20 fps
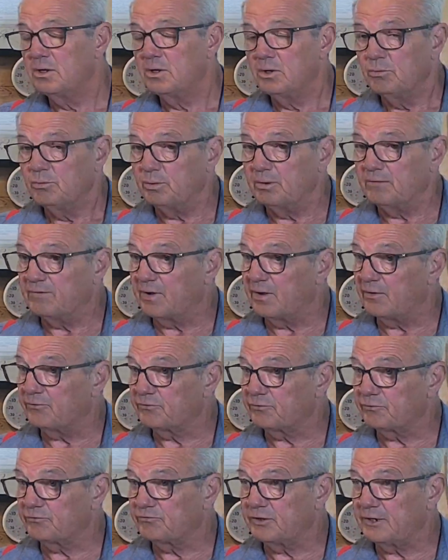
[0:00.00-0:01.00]
We've
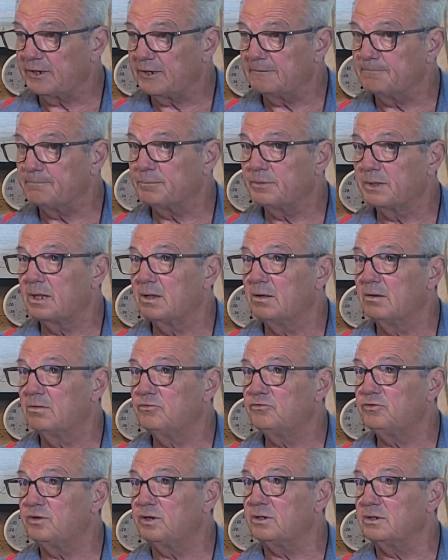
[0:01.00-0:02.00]
also seen
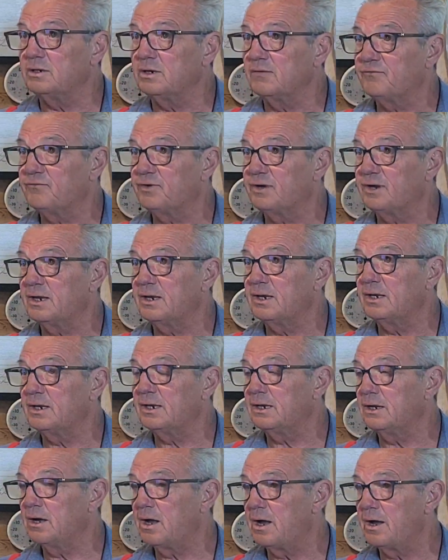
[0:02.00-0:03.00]

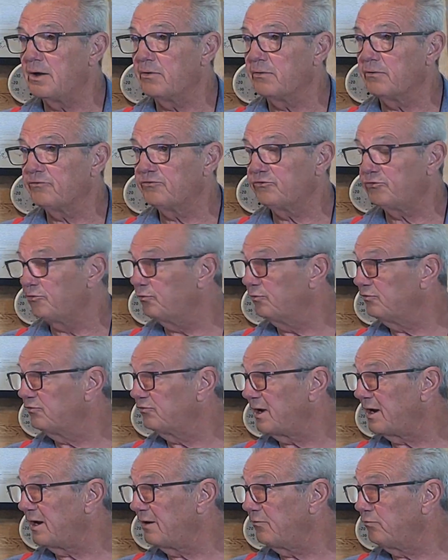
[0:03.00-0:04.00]
significantly higher
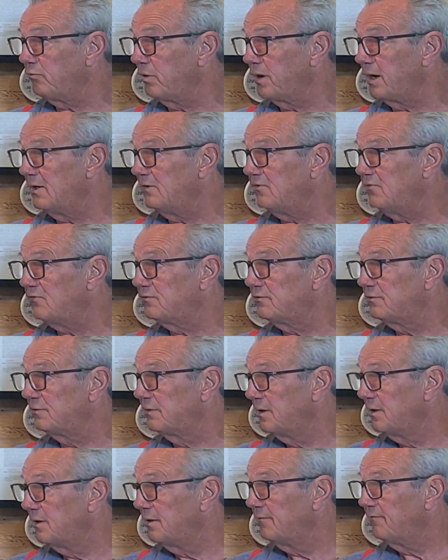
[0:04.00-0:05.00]
suicide rates
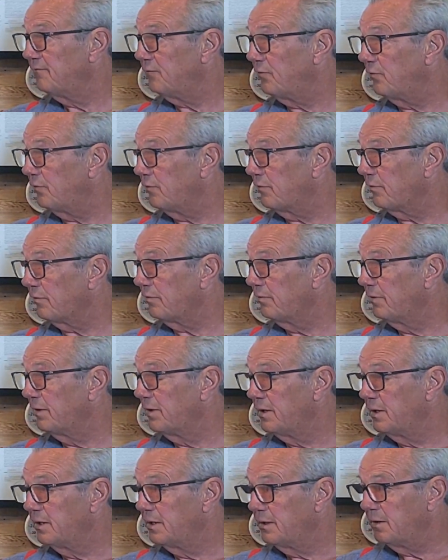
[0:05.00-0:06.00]
for
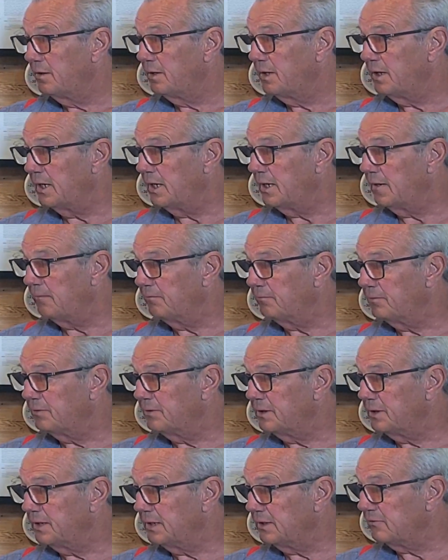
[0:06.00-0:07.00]

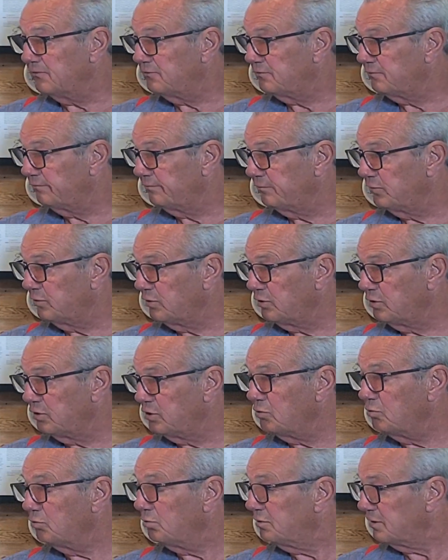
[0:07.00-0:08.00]
these
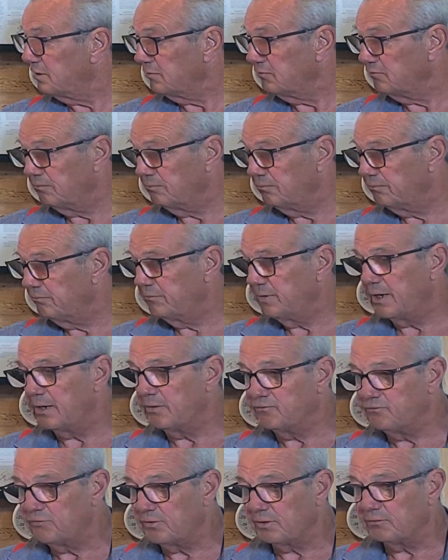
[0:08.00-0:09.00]
youth and
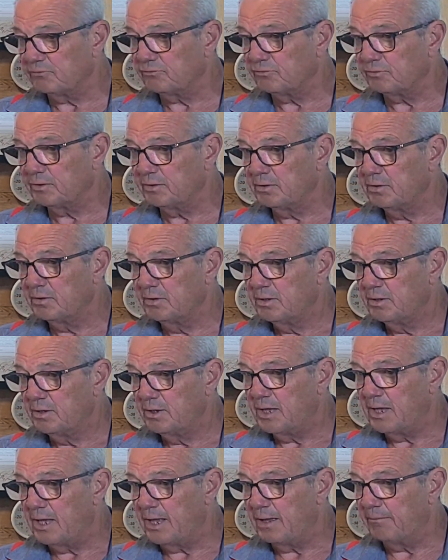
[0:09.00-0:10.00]
children.
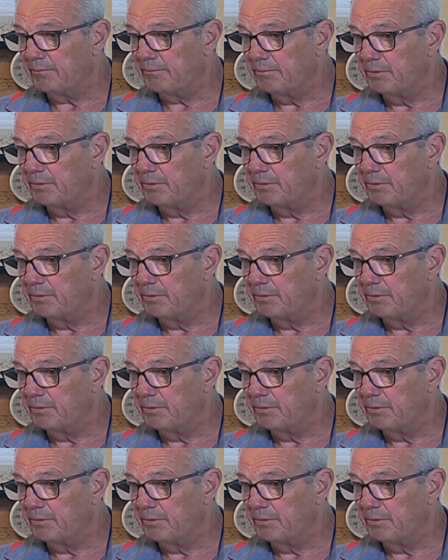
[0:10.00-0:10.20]
But